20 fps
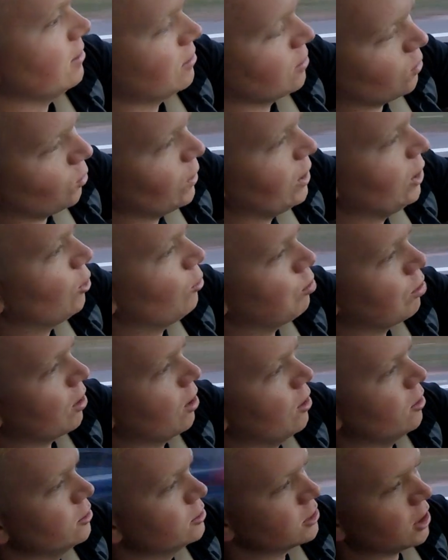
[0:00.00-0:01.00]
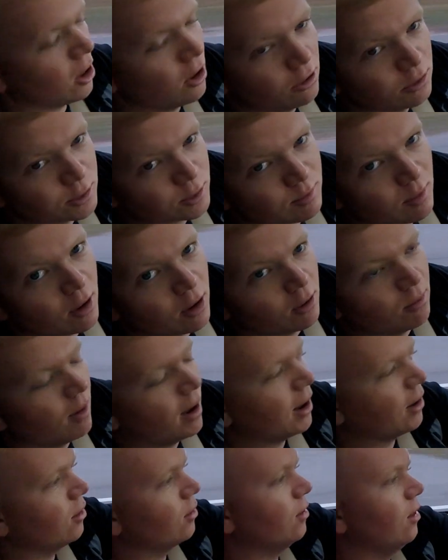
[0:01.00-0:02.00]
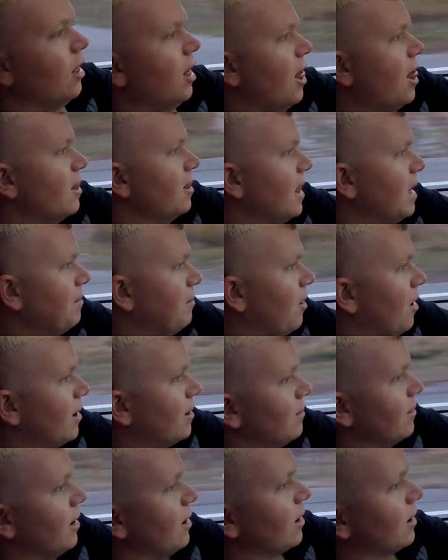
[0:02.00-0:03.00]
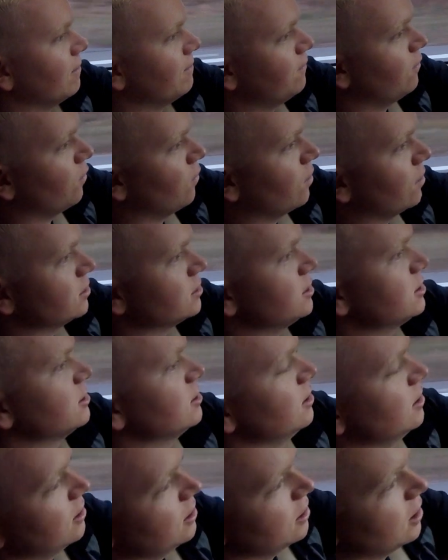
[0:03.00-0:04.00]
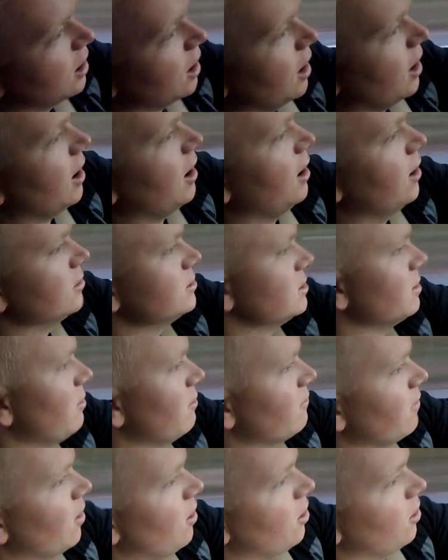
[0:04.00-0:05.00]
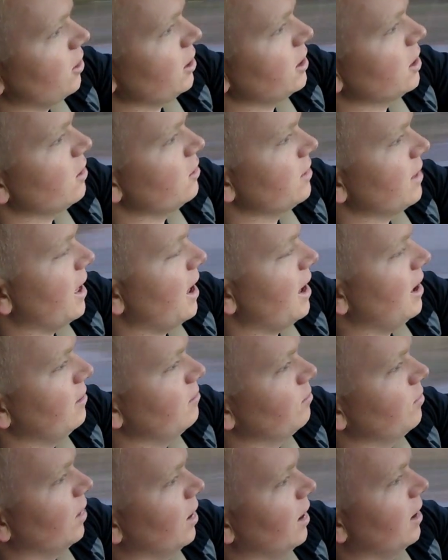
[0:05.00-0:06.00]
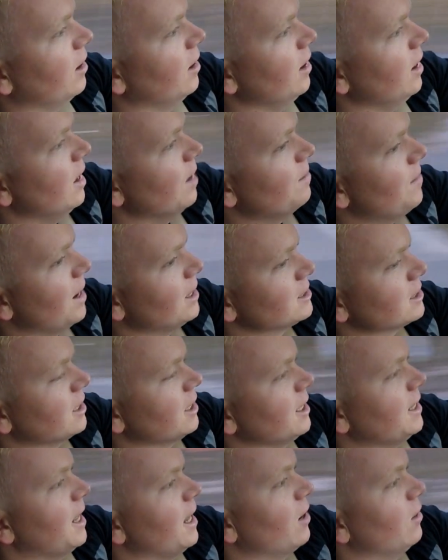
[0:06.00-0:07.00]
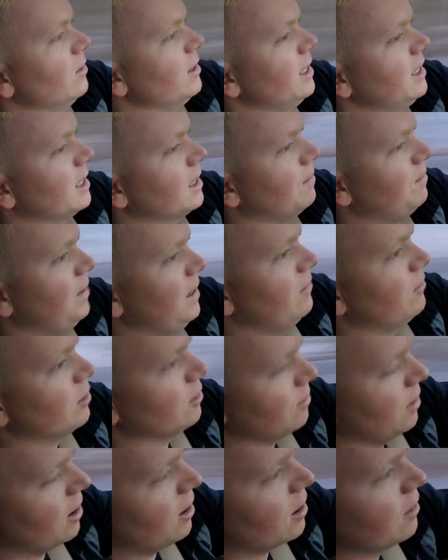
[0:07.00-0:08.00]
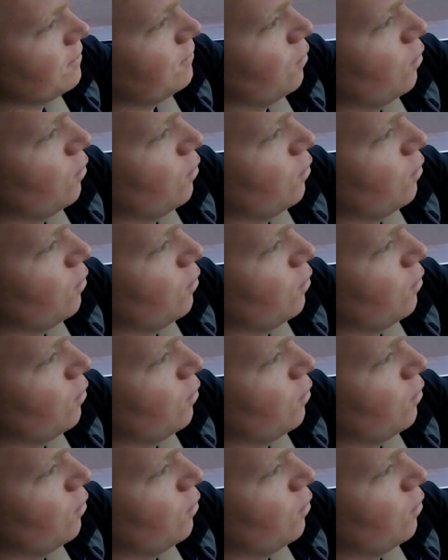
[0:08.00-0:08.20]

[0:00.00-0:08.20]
Wheel Pros owns Moto Metal. They bought American Force. Some of y'all already know that, but basically they don't need to compete with American